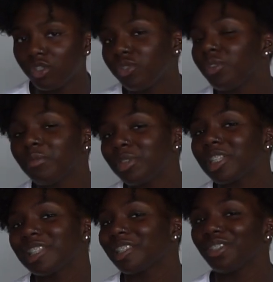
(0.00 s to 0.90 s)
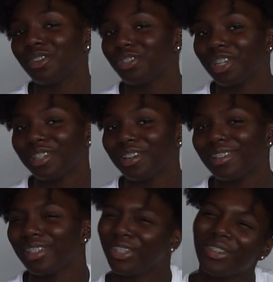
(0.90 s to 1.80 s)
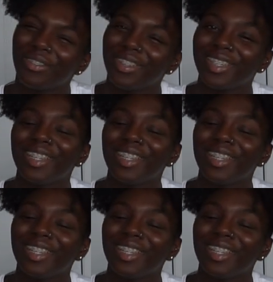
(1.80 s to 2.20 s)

to do it because it's in your agenda. You know what I mean?